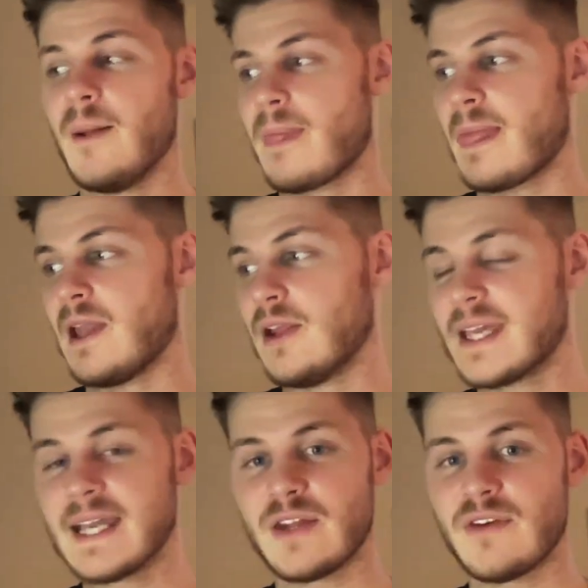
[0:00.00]

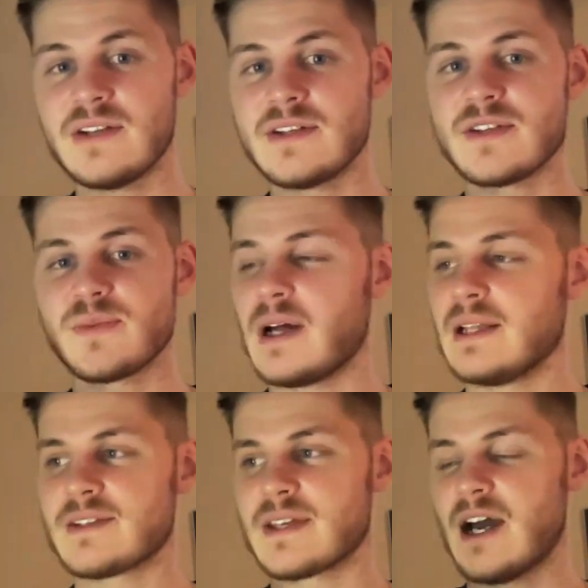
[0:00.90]
Looking at the ranges as well
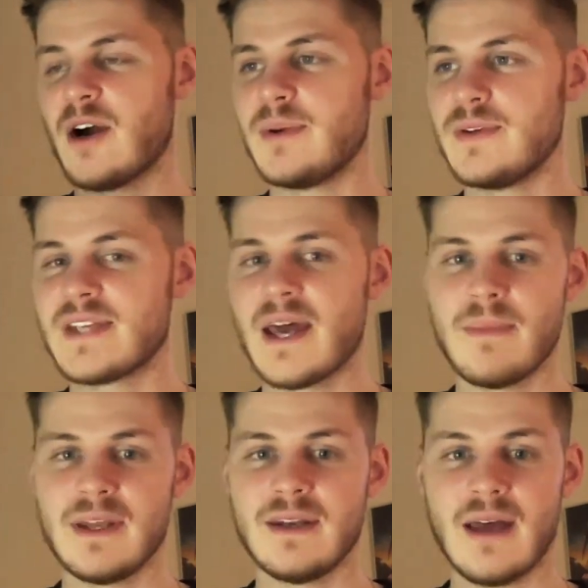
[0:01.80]
is going to help you set
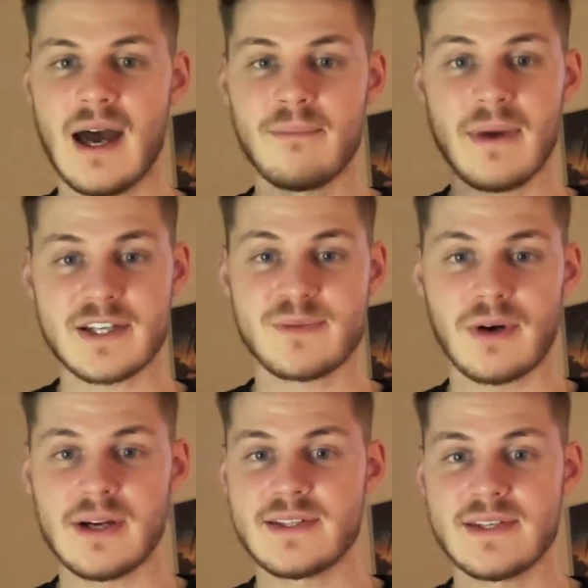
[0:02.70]
min and max
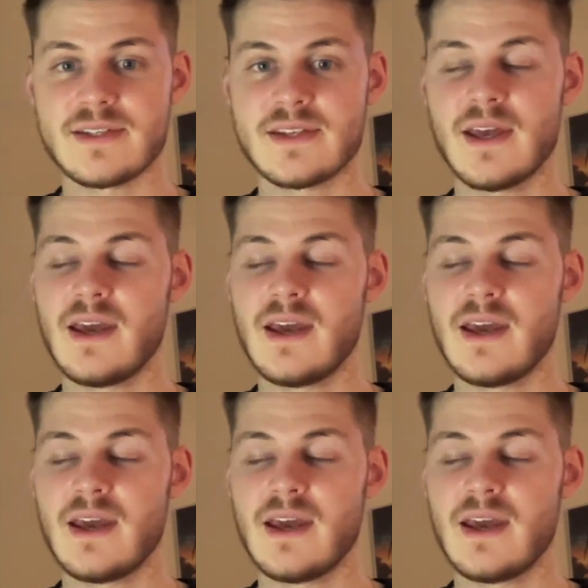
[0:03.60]
prices